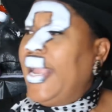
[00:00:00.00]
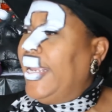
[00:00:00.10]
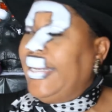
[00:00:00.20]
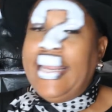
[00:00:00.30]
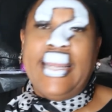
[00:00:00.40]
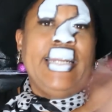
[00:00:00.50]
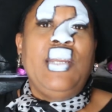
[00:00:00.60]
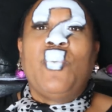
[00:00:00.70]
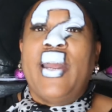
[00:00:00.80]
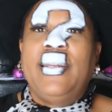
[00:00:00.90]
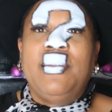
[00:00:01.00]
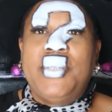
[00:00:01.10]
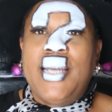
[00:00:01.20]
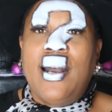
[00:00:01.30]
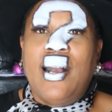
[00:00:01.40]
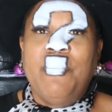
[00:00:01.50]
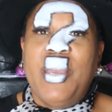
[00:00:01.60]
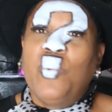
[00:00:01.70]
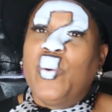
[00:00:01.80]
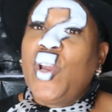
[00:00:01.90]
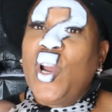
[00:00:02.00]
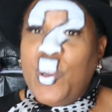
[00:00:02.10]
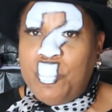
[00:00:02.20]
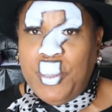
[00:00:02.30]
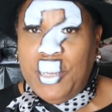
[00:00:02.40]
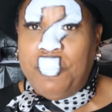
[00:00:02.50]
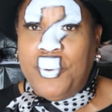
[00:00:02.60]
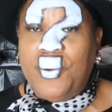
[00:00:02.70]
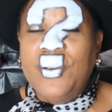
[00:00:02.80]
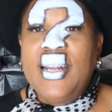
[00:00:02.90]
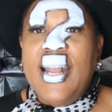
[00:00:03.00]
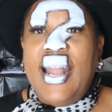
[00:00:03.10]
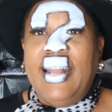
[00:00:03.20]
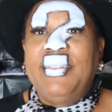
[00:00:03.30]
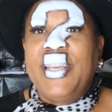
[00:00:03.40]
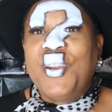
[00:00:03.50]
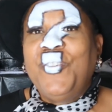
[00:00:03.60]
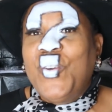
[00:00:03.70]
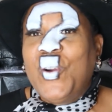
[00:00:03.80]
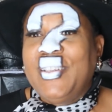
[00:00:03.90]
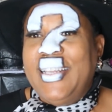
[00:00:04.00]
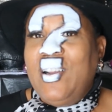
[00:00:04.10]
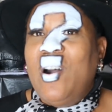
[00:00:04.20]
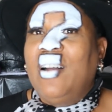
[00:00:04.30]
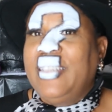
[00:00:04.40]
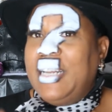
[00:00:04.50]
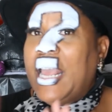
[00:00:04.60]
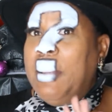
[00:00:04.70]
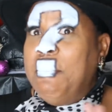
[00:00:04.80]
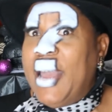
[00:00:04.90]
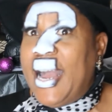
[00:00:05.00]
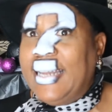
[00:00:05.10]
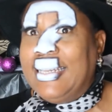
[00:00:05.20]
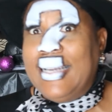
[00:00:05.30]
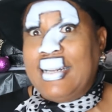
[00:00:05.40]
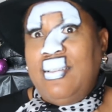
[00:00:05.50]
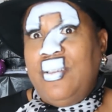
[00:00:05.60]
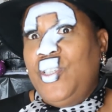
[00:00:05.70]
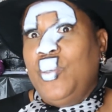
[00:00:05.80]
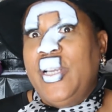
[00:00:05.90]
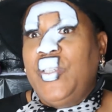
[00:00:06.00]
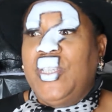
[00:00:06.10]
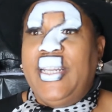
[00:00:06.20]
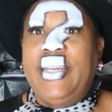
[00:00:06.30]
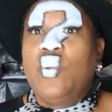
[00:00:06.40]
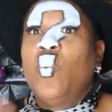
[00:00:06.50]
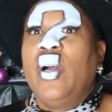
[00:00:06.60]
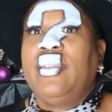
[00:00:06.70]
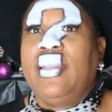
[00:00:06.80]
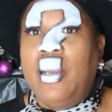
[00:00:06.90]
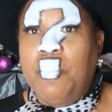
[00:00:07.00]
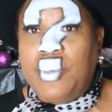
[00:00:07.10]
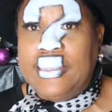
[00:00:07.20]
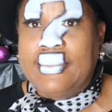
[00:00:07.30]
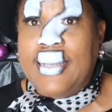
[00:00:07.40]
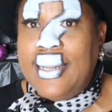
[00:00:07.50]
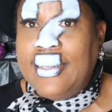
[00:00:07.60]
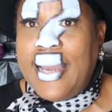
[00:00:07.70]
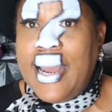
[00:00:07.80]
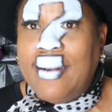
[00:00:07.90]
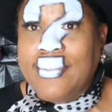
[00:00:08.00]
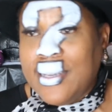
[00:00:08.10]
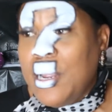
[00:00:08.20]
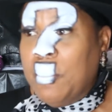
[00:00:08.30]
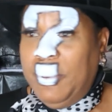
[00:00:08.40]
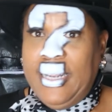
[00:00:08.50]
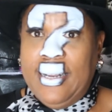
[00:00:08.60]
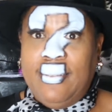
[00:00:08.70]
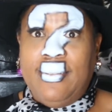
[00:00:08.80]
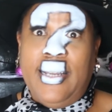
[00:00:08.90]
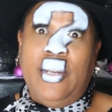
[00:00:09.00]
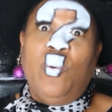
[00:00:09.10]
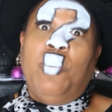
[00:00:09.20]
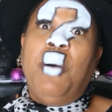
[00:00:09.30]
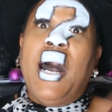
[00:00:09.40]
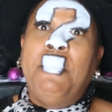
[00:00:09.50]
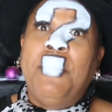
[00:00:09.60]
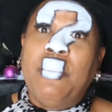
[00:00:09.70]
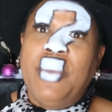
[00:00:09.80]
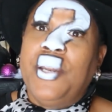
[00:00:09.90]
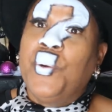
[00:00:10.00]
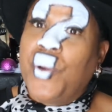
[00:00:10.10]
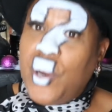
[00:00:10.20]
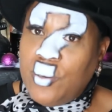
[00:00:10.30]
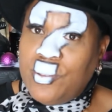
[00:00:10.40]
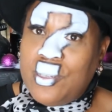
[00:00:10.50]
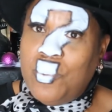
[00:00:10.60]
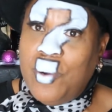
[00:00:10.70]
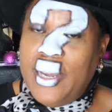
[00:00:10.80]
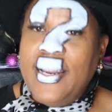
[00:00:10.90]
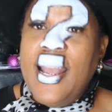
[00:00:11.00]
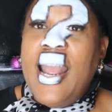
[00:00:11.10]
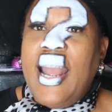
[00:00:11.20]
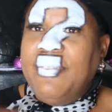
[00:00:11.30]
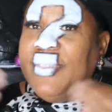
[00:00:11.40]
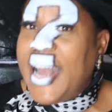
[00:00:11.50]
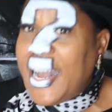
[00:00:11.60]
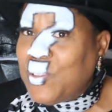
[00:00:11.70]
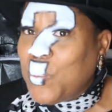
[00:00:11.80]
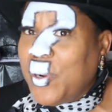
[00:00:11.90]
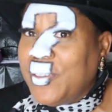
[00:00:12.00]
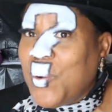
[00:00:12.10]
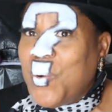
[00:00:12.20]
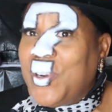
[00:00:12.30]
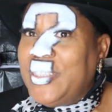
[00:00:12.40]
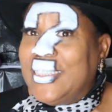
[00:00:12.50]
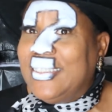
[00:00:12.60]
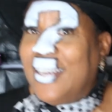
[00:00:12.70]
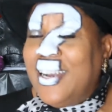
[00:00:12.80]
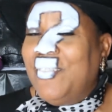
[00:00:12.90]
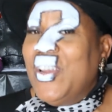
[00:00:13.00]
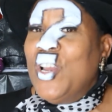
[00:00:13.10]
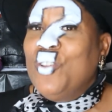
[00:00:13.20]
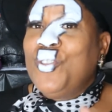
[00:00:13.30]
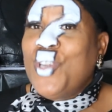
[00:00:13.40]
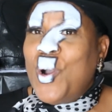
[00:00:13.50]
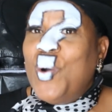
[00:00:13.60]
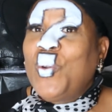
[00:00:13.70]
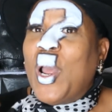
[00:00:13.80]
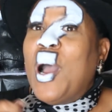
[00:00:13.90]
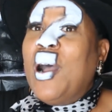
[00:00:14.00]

in any random time. It would hurt people. And therefore, they called it a bad luck situation. They didn't want the umbrellas in the house because then it would pop up and it would hurt someone. And that's where the origin of don't